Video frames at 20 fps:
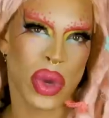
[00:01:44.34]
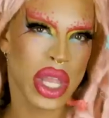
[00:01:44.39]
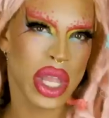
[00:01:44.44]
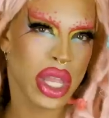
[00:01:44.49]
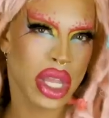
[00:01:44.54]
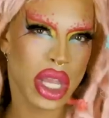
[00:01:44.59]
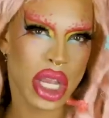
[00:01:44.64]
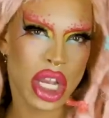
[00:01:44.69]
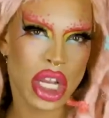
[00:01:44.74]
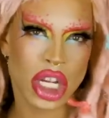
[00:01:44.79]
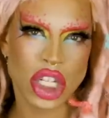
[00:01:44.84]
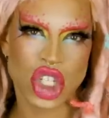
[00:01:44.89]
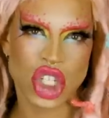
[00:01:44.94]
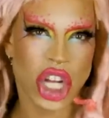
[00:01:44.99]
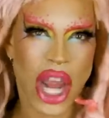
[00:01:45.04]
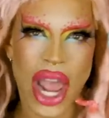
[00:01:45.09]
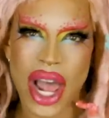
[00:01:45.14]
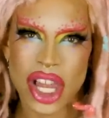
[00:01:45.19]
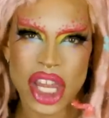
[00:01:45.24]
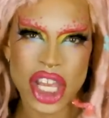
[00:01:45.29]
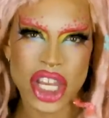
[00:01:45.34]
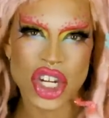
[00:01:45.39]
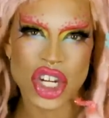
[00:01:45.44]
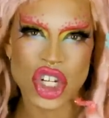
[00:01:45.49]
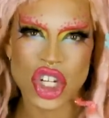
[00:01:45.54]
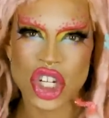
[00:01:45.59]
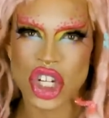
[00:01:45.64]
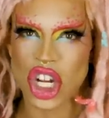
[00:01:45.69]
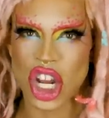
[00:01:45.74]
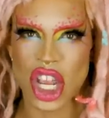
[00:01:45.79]
Week
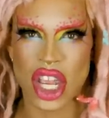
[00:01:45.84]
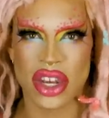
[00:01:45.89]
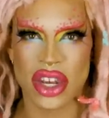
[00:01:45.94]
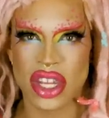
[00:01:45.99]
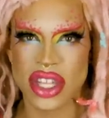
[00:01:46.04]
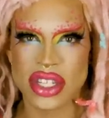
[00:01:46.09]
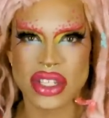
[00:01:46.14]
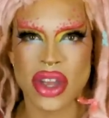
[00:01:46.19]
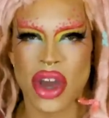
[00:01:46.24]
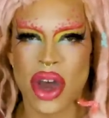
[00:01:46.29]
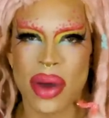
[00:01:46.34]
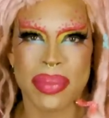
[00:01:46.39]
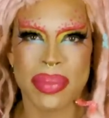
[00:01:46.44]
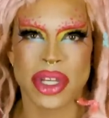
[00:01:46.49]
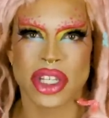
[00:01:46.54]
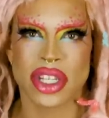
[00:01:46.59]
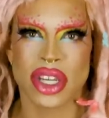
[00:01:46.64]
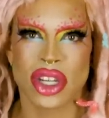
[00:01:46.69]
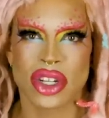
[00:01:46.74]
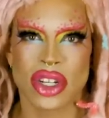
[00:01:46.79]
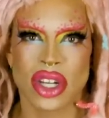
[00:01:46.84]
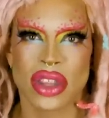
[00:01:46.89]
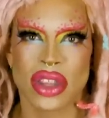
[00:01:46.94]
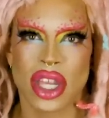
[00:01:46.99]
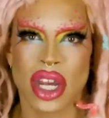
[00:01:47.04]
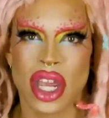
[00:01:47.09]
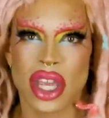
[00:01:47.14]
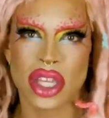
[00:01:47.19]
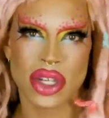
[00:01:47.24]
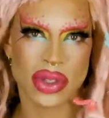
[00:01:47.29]
challenge in this competition
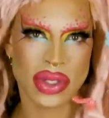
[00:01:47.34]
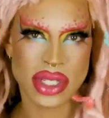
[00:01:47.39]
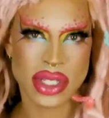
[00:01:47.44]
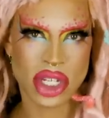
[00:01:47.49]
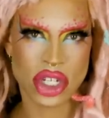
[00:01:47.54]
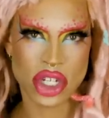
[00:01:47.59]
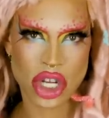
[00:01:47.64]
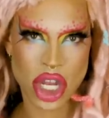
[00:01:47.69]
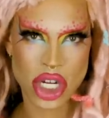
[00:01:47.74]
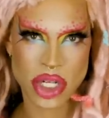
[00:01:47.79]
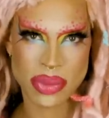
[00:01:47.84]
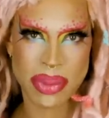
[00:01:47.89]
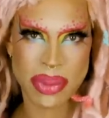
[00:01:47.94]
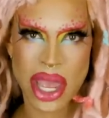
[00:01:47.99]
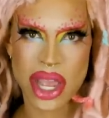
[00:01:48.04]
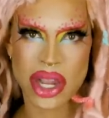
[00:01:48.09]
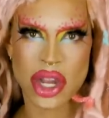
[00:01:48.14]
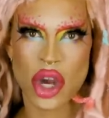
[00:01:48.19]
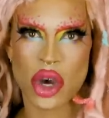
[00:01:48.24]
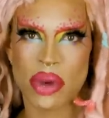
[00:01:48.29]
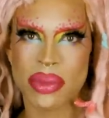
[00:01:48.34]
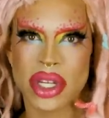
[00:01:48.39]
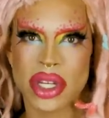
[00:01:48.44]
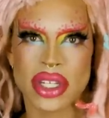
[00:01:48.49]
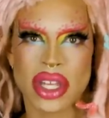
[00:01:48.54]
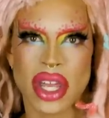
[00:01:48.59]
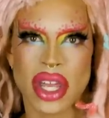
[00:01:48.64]
that I used to judge back home in